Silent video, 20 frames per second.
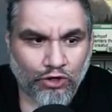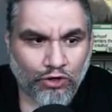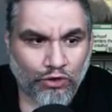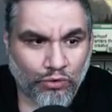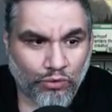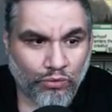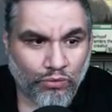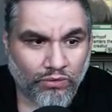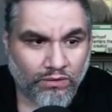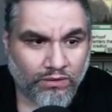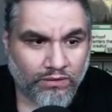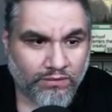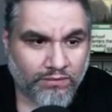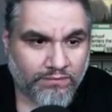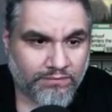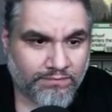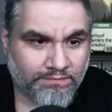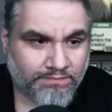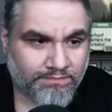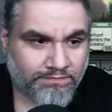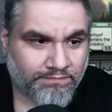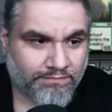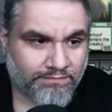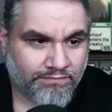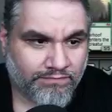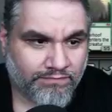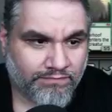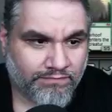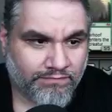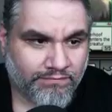Cool.
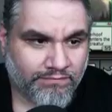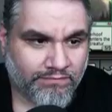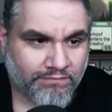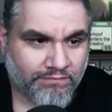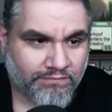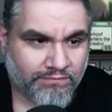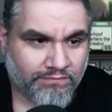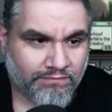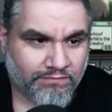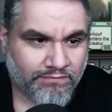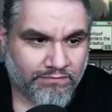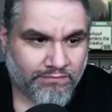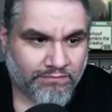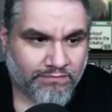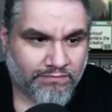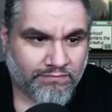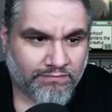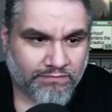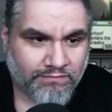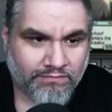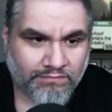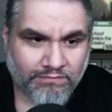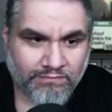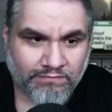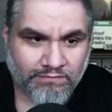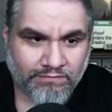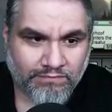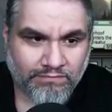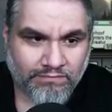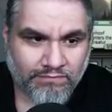Like a whole seven,
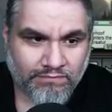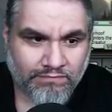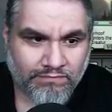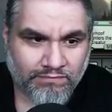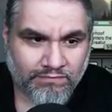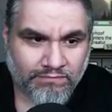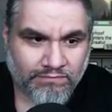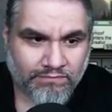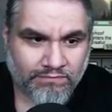because